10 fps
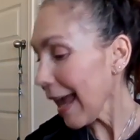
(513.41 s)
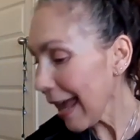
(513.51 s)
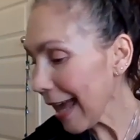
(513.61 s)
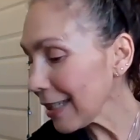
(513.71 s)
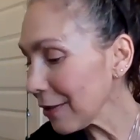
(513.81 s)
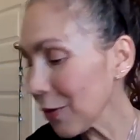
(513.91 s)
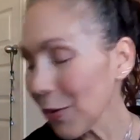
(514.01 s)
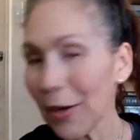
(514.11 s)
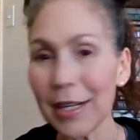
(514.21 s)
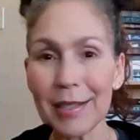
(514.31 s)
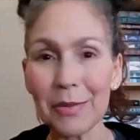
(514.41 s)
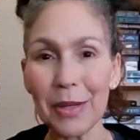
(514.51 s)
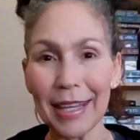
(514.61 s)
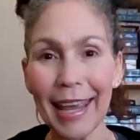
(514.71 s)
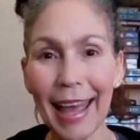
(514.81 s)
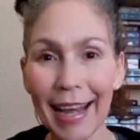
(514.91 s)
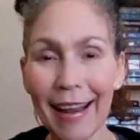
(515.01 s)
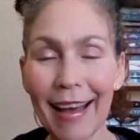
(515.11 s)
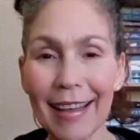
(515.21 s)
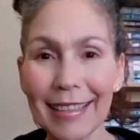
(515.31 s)
And of course, we
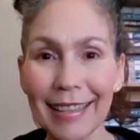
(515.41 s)
cannot